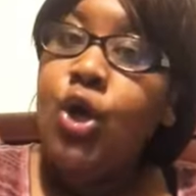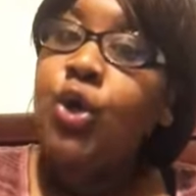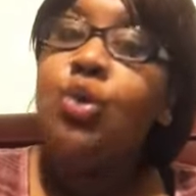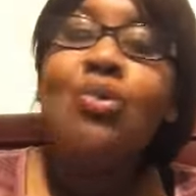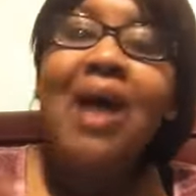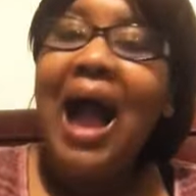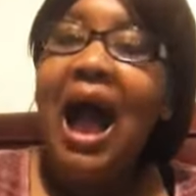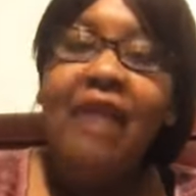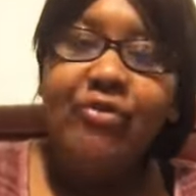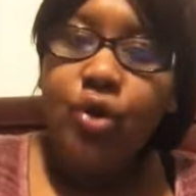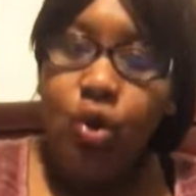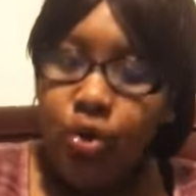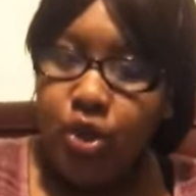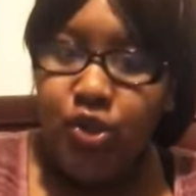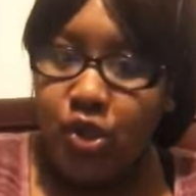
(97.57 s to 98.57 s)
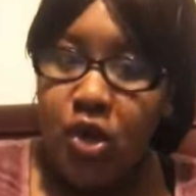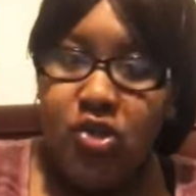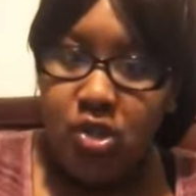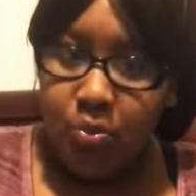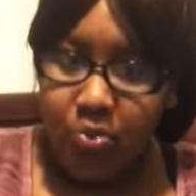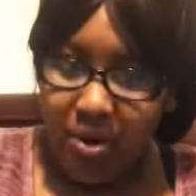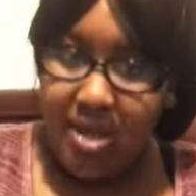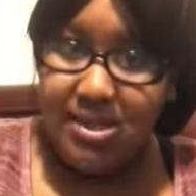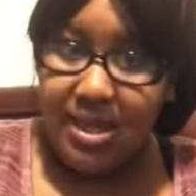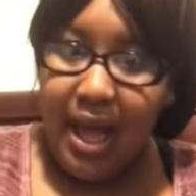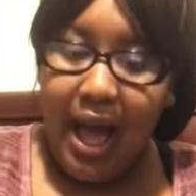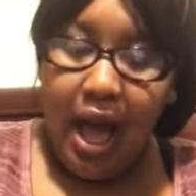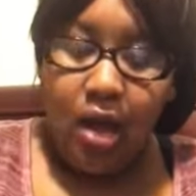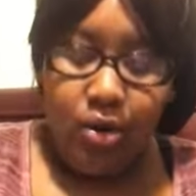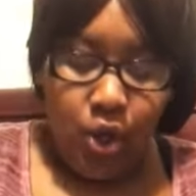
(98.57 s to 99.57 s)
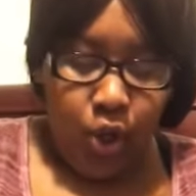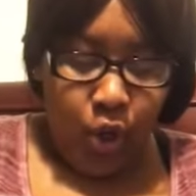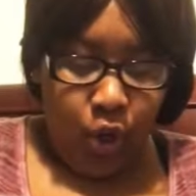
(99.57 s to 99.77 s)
You don't have to go to church to praise God.